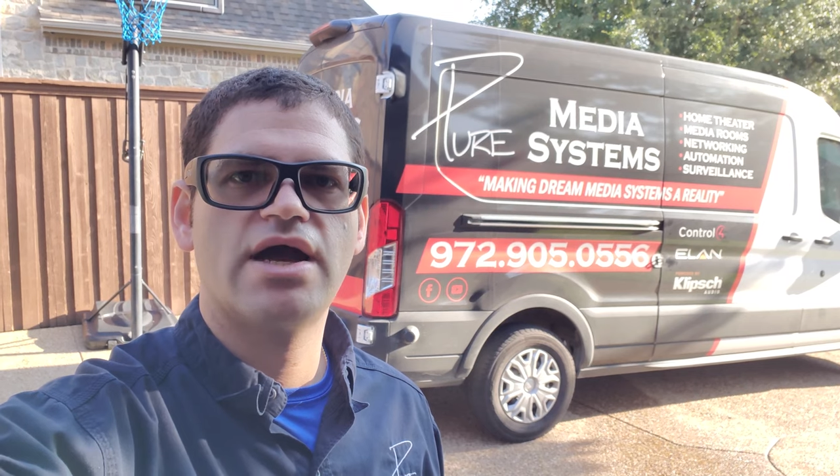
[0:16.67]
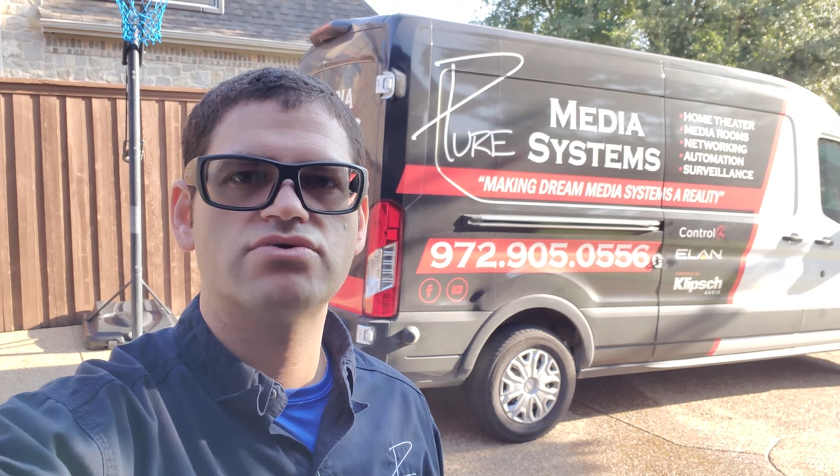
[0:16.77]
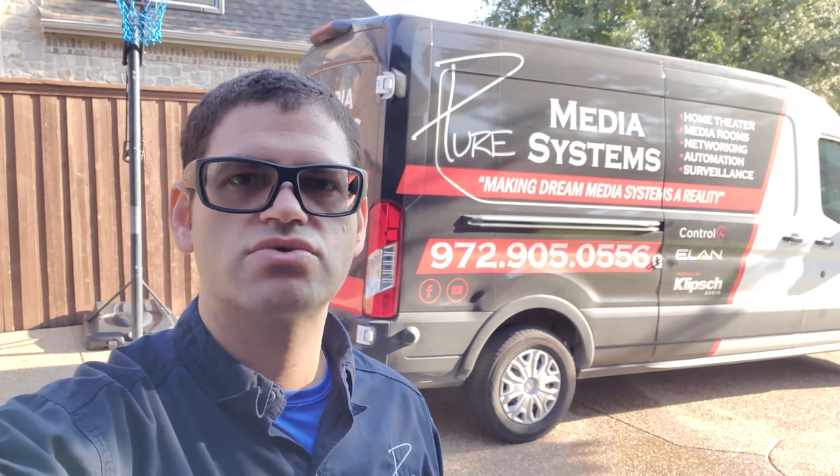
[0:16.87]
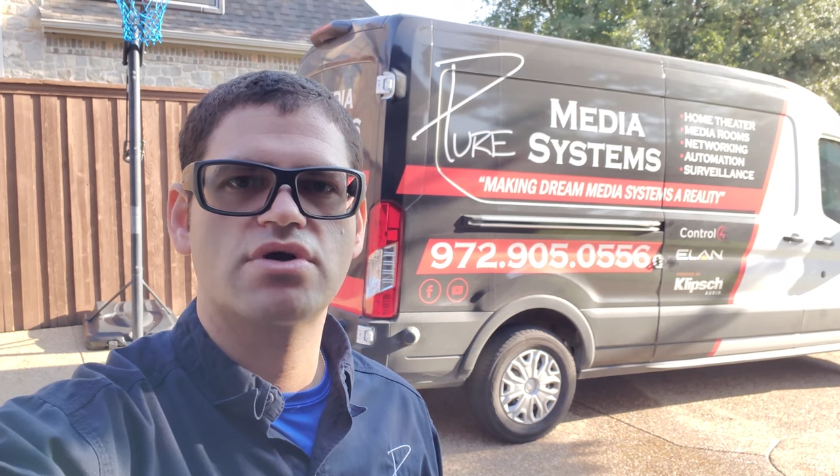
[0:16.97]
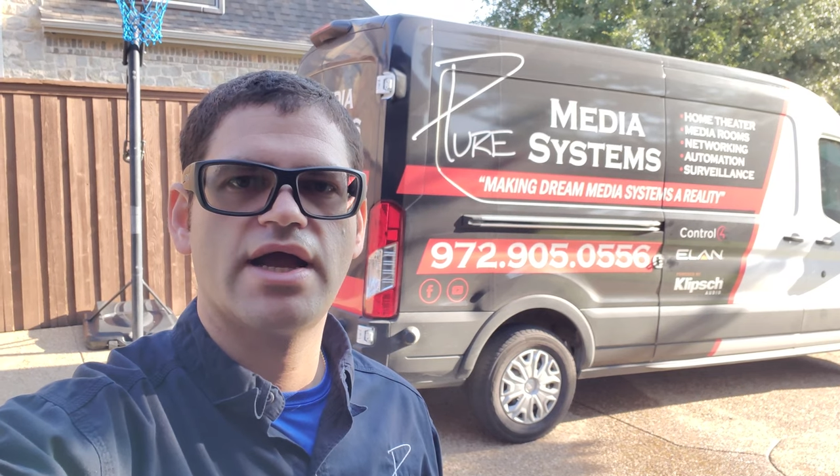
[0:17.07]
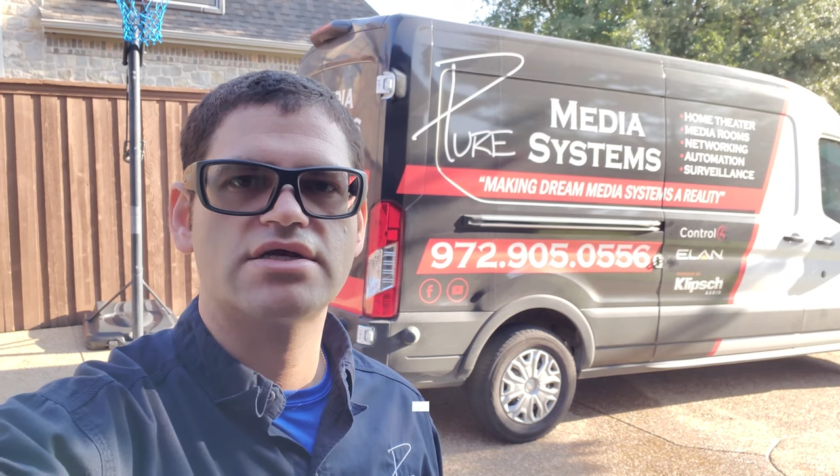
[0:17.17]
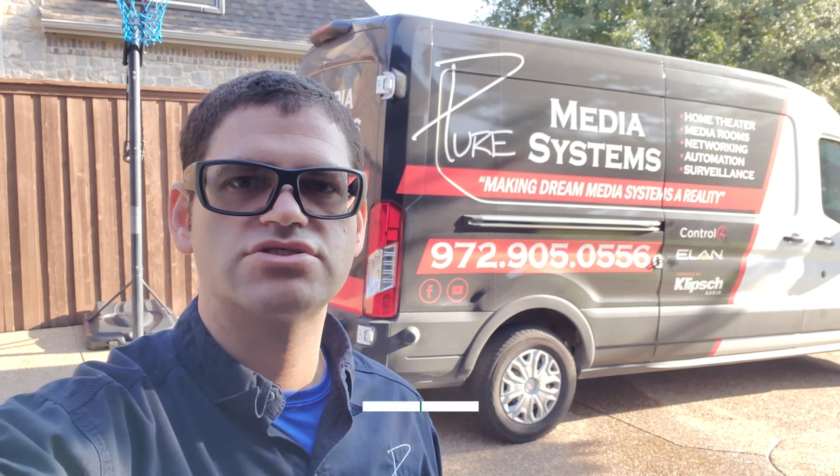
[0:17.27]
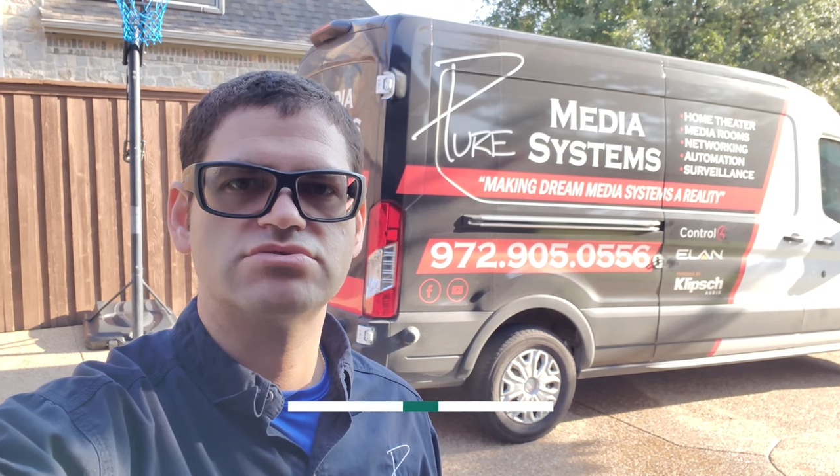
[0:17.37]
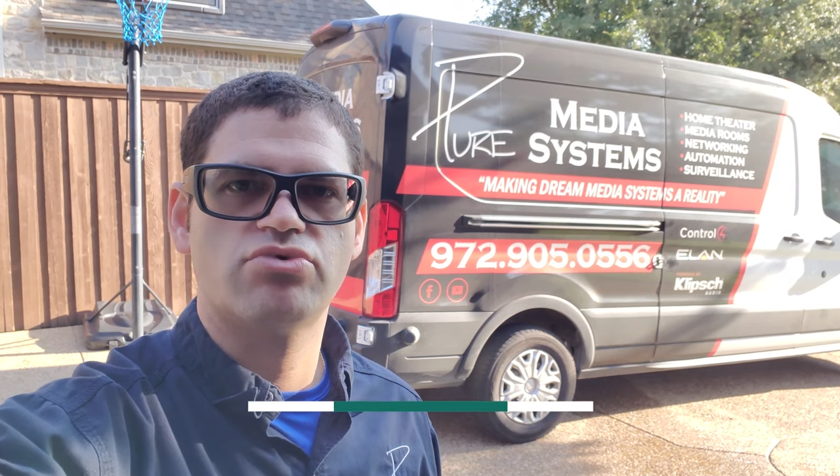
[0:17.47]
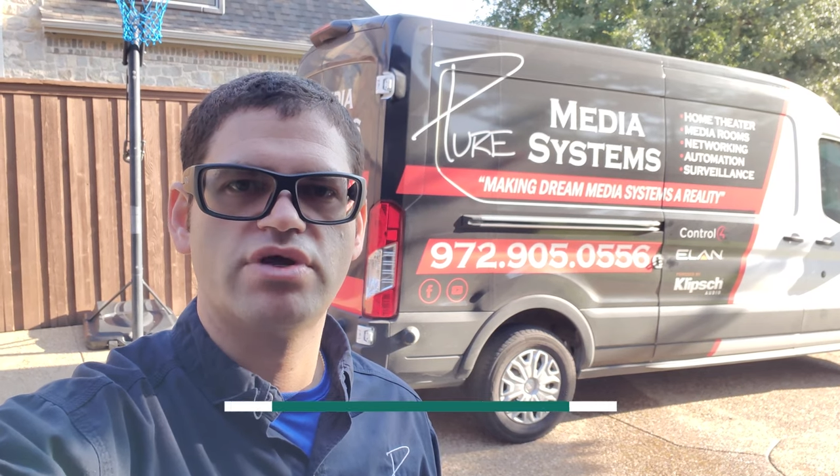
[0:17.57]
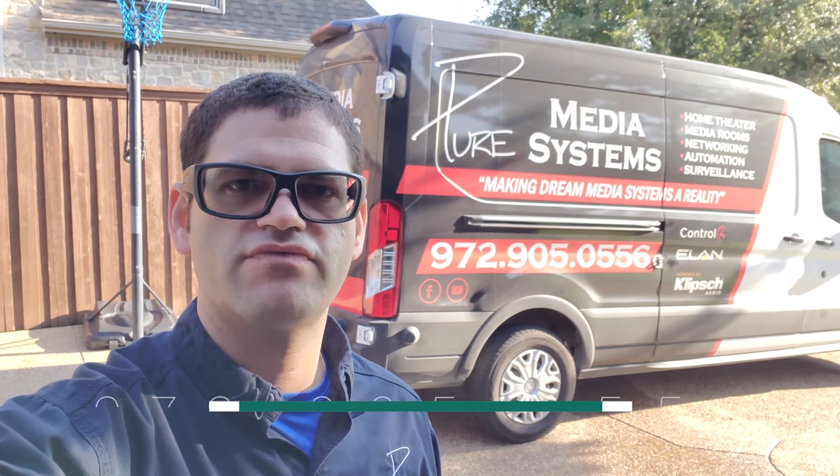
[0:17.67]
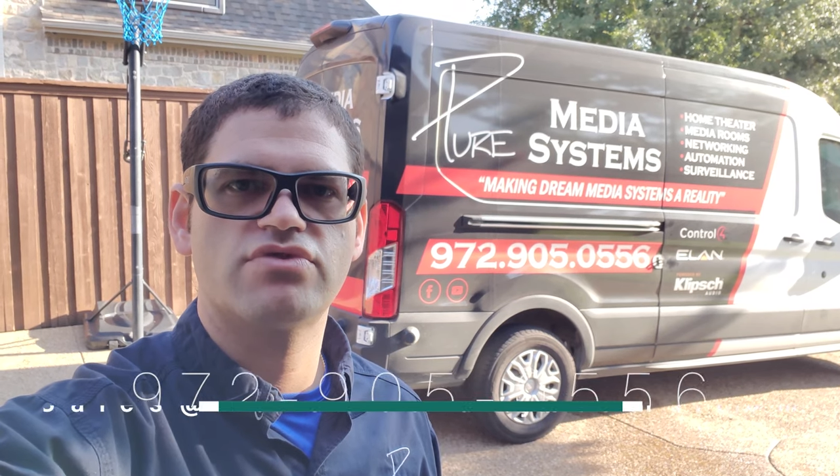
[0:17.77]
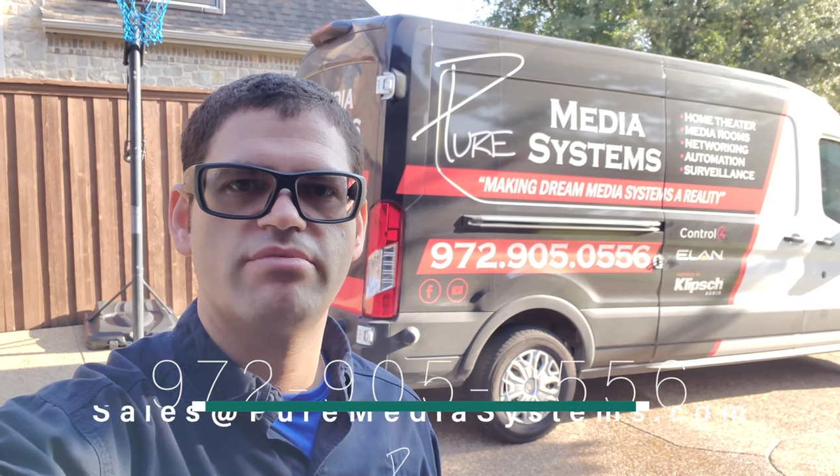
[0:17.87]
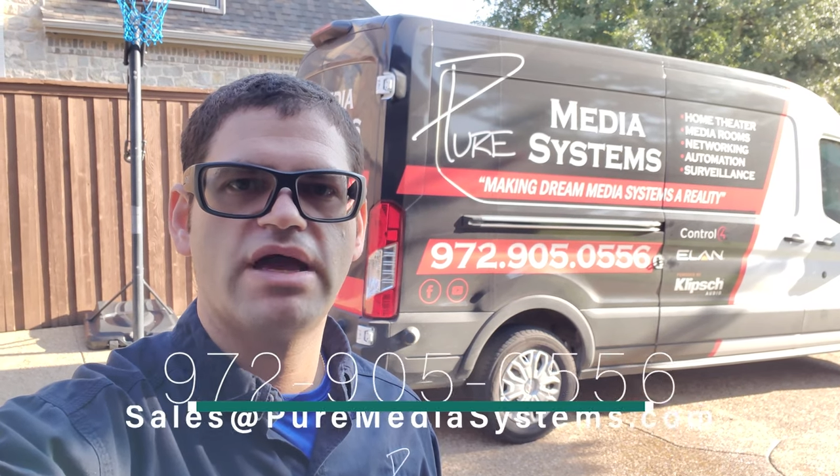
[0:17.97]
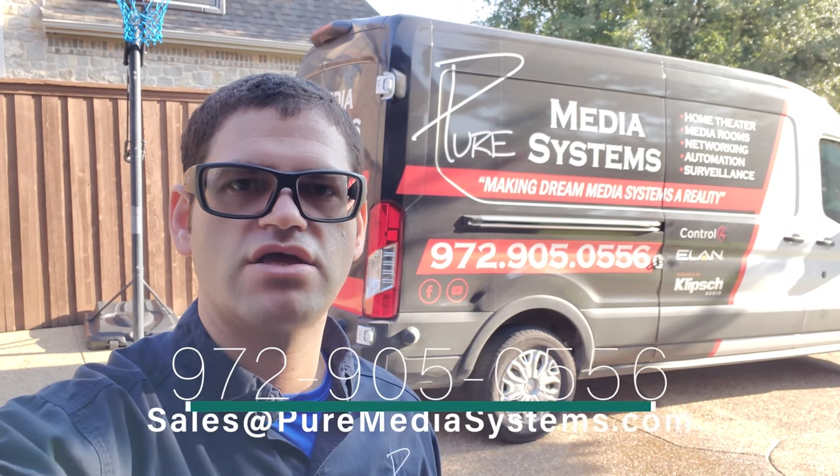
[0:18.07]
outdoor access point for
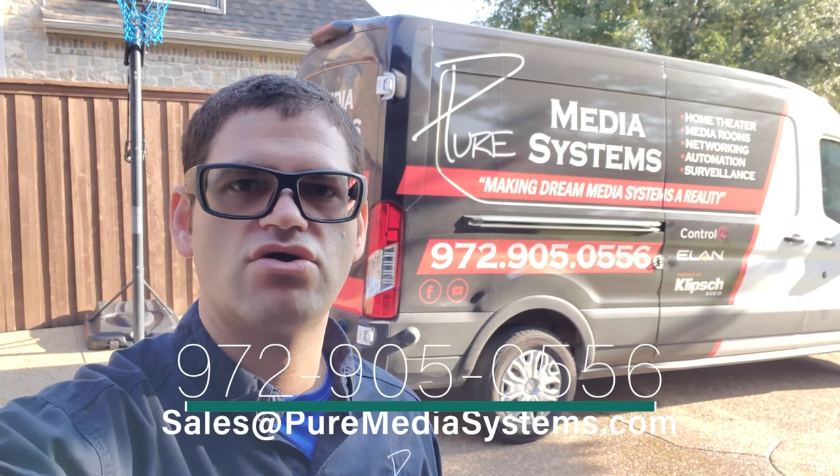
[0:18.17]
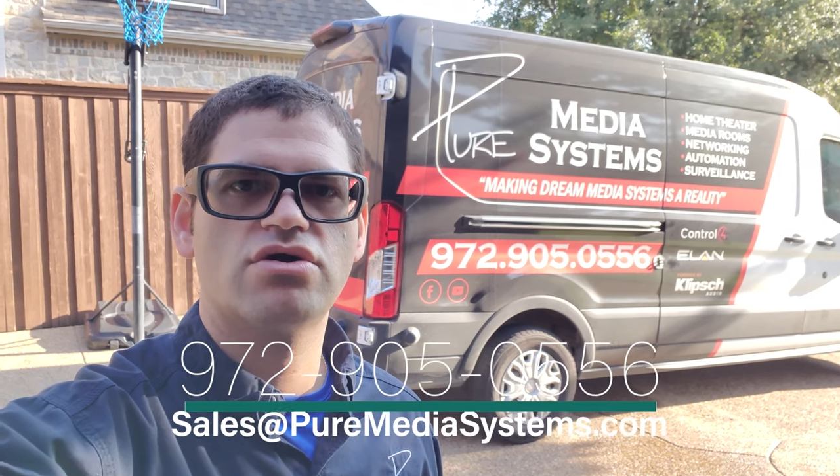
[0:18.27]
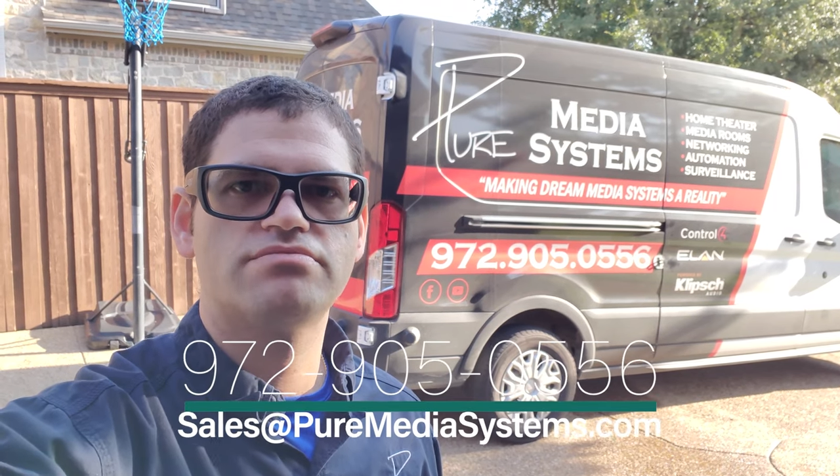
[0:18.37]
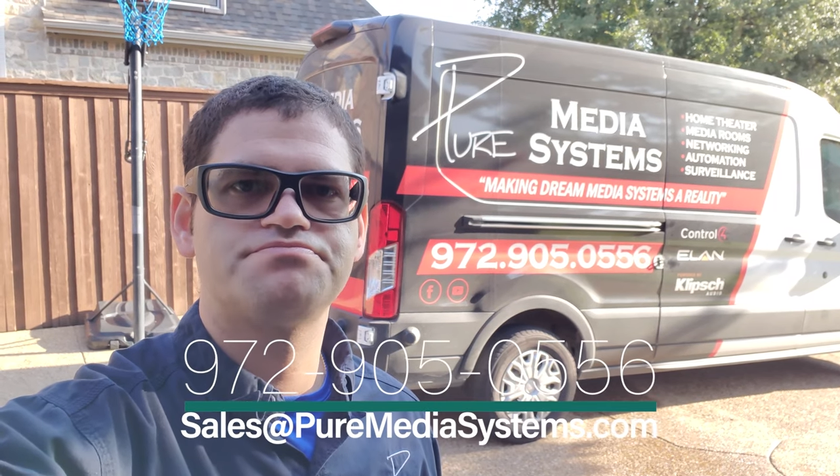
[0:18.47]
the backyard.